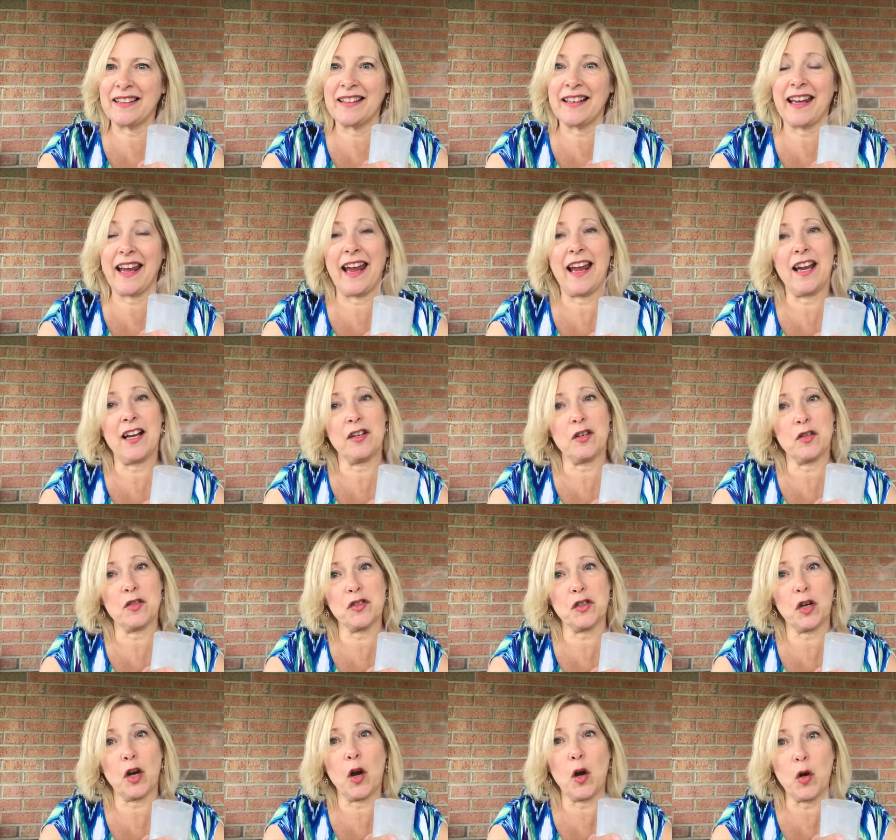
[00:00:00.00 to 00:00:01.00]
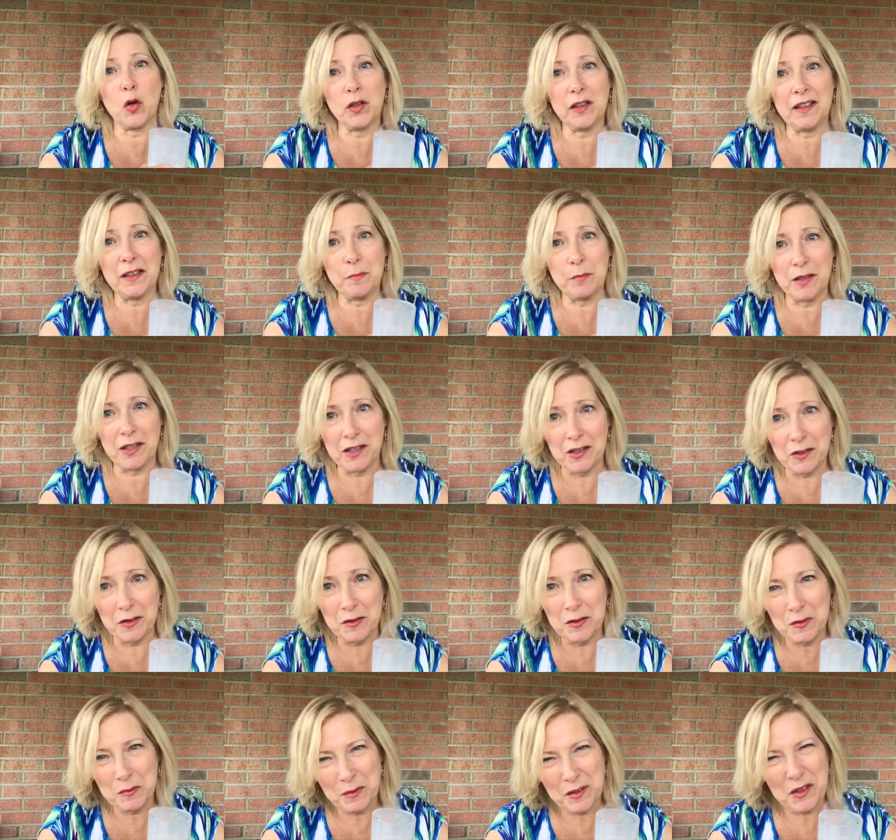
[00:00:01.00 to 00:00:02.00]
Candles are only to be
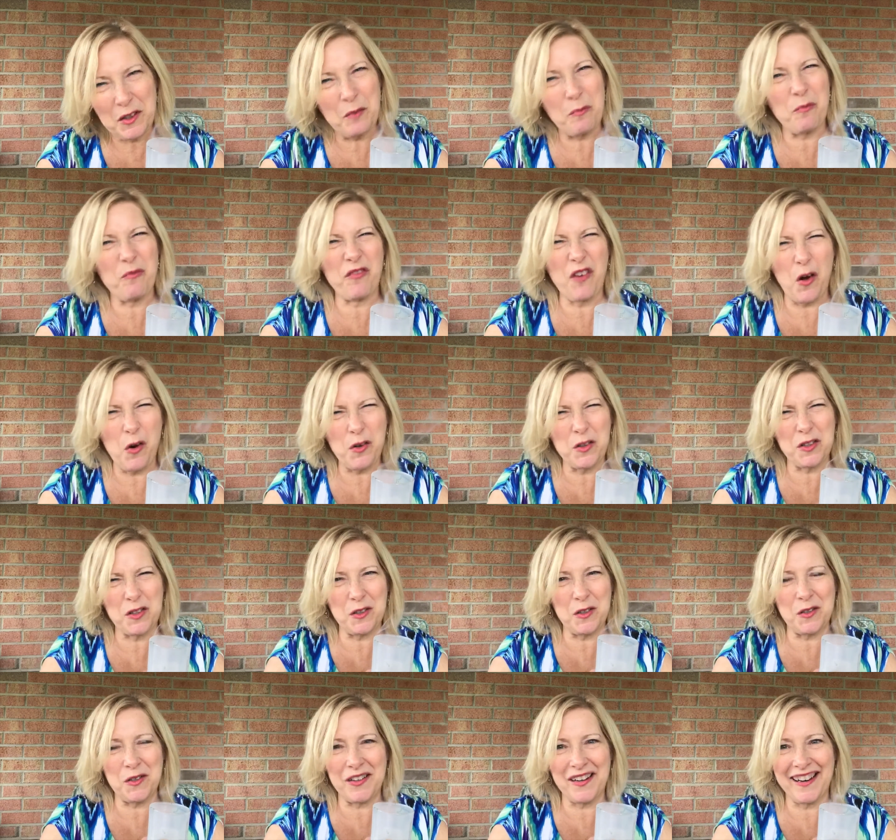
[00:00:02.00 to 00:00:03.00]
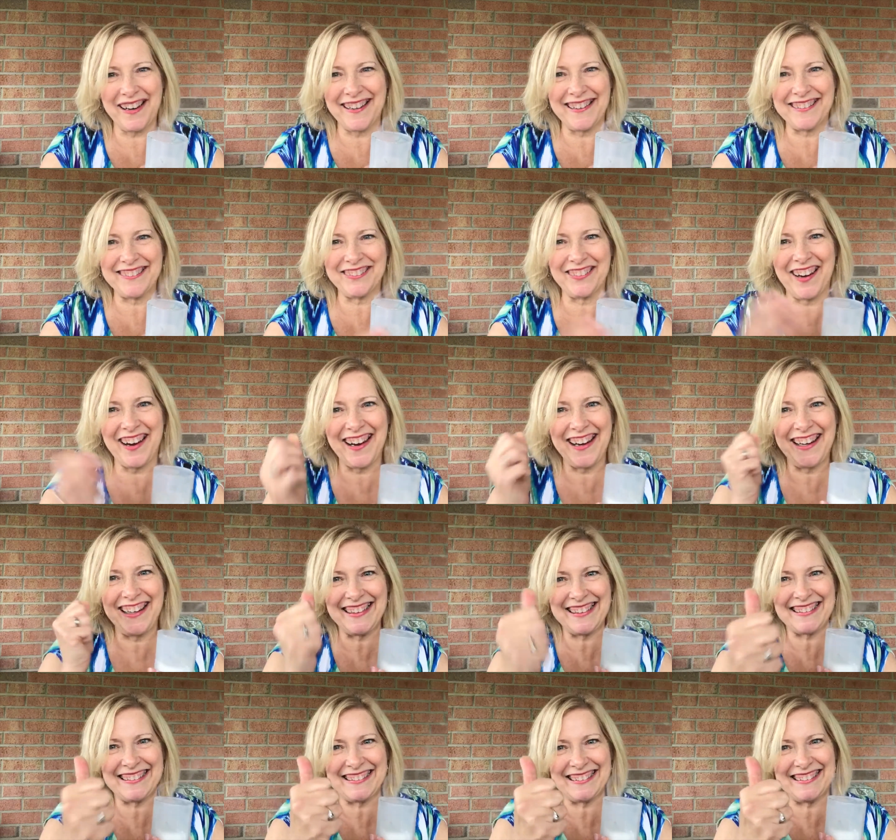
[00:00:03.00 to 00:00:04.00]
used when your folks are around,
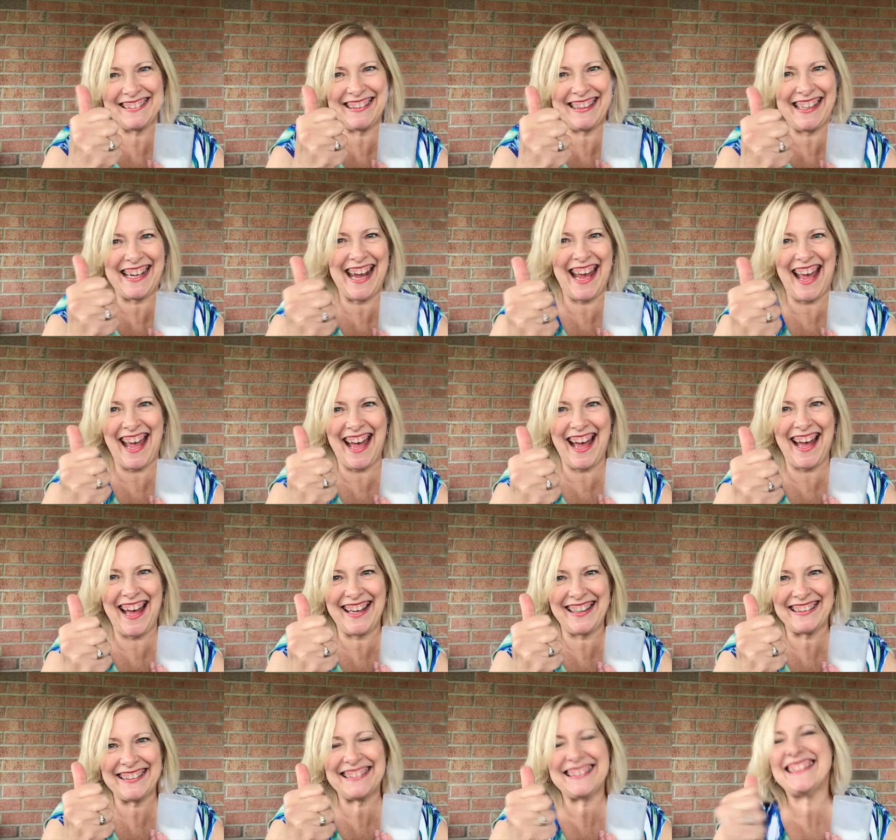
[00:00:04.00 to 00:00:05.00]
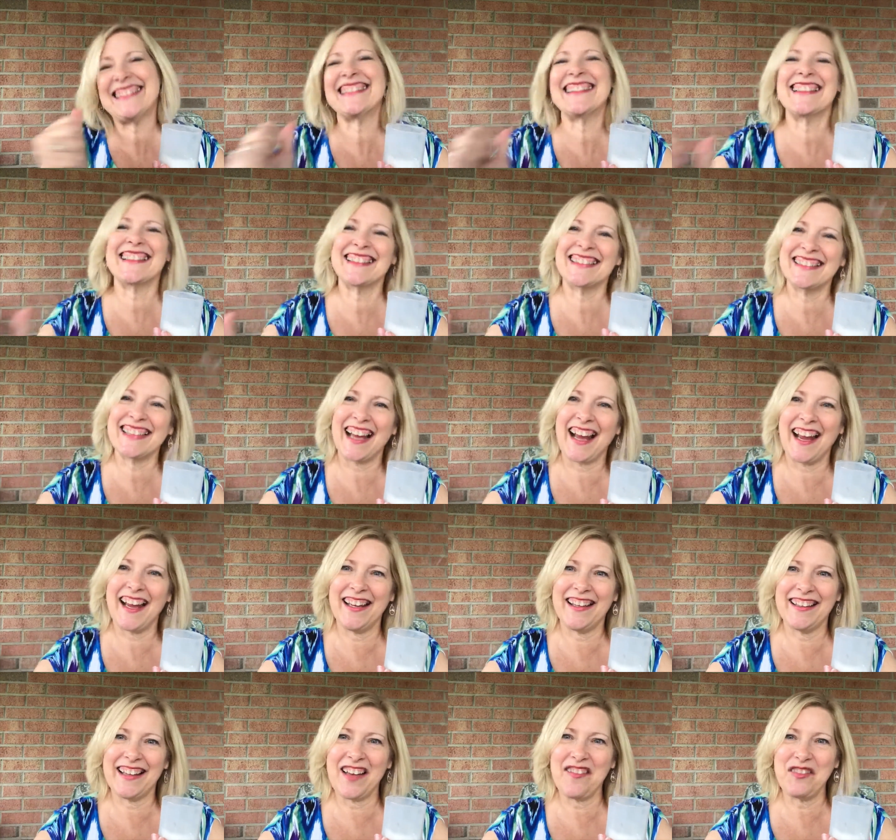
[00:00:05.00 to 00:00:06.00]
right? Yeah.
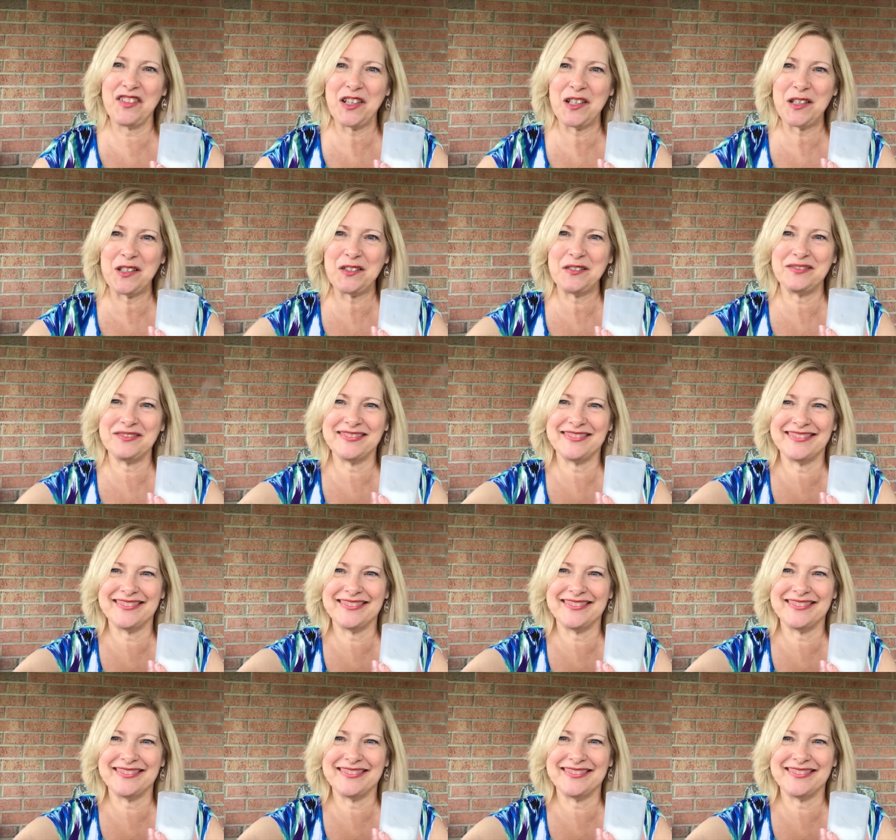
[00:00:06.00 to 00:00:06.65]
I love you.